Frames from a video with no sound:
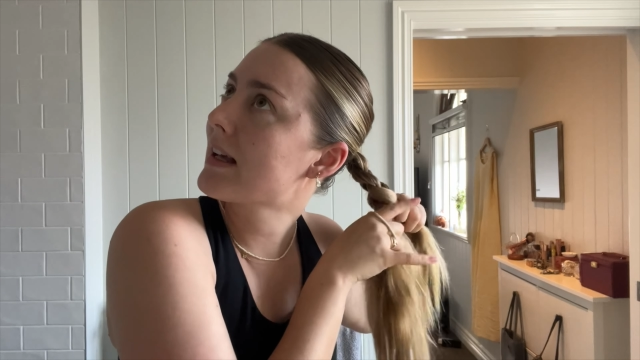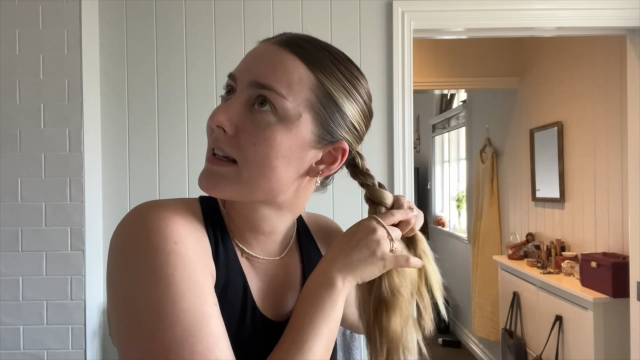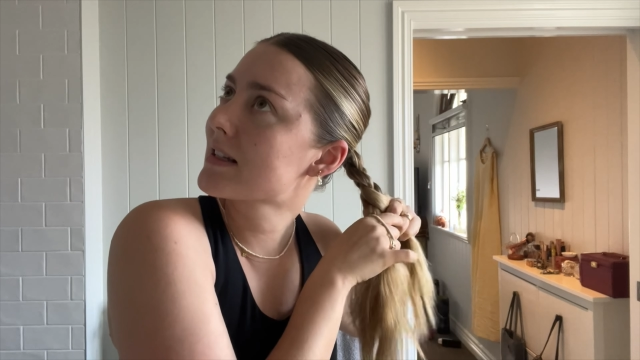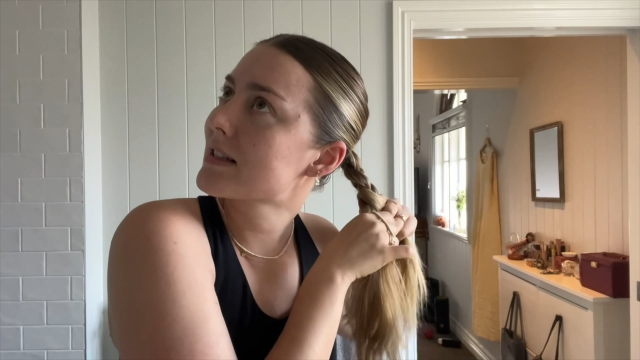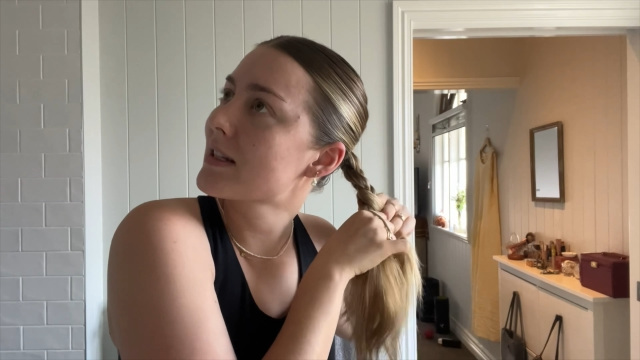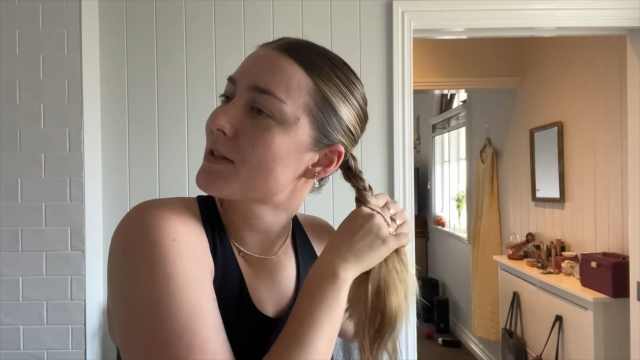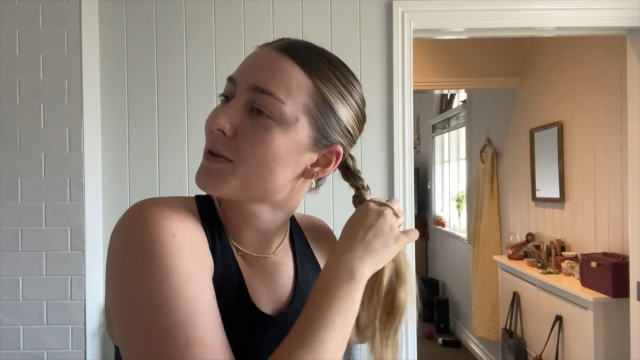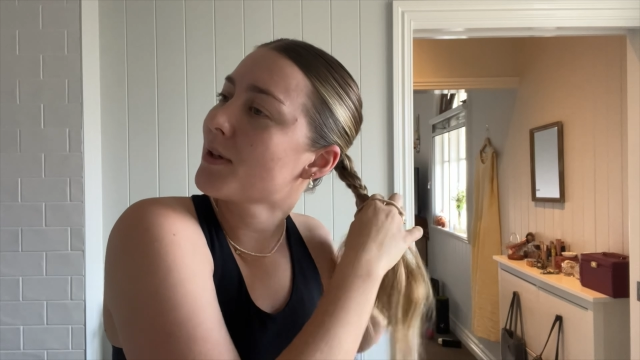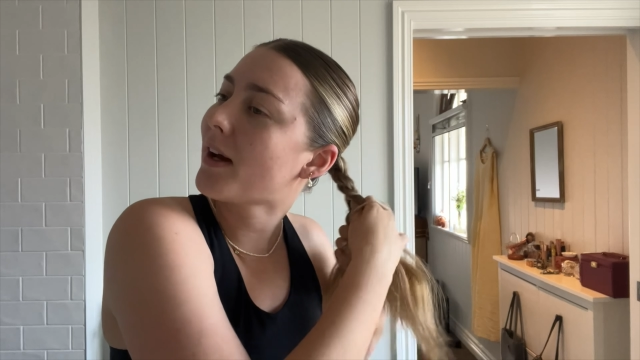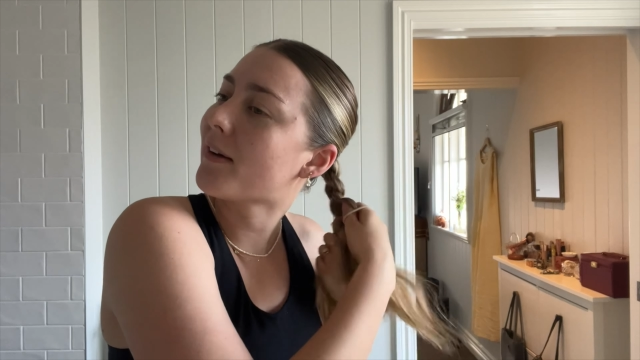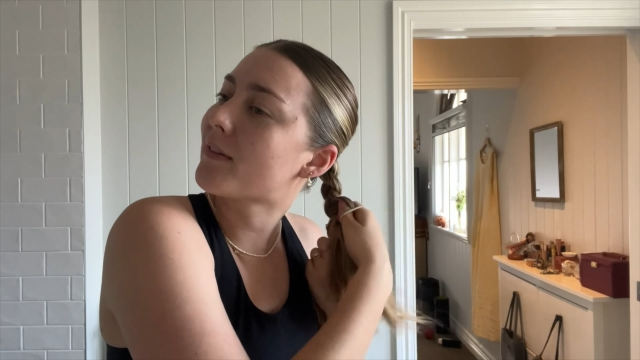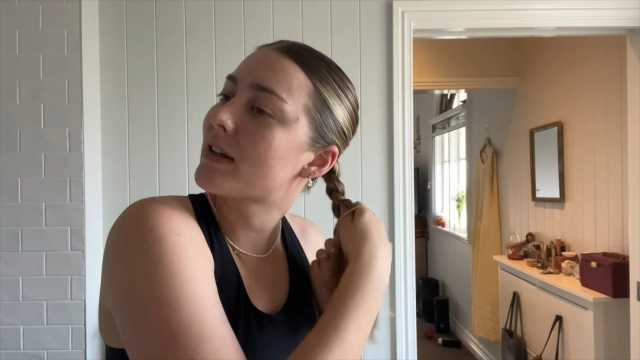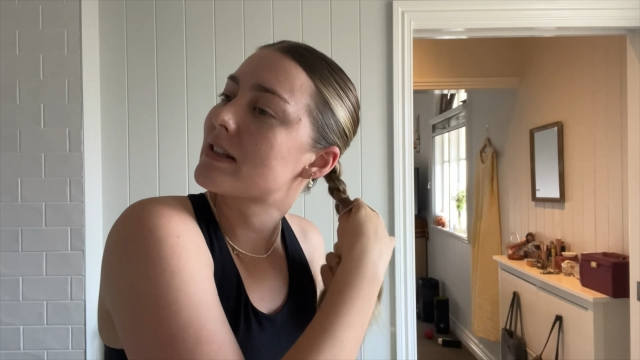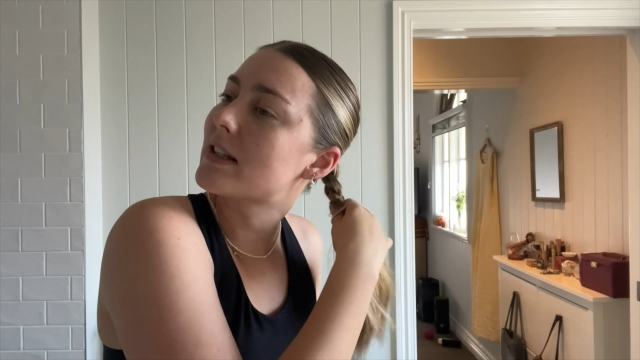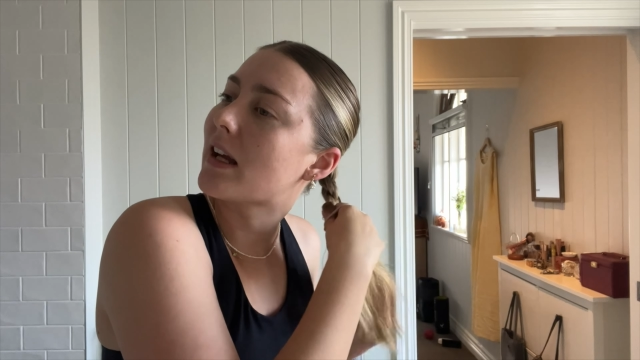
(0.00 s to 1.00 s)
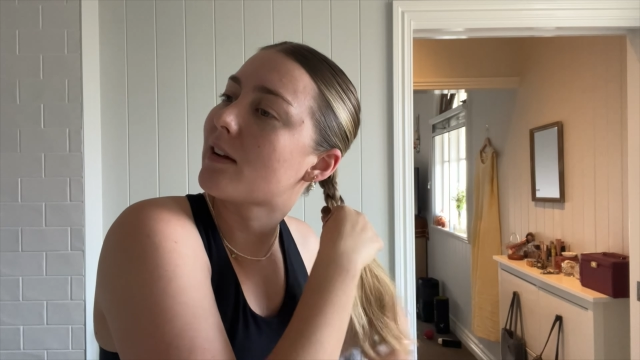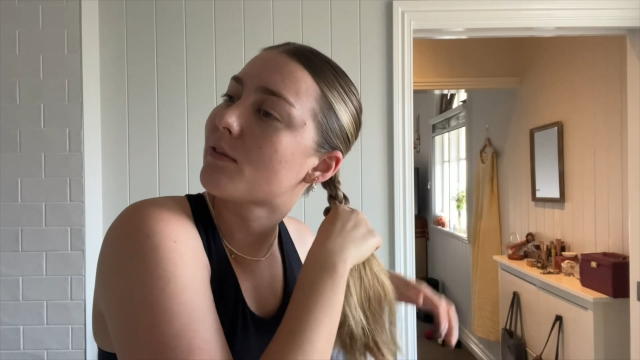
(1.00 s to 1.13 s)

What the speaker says: because I do have a day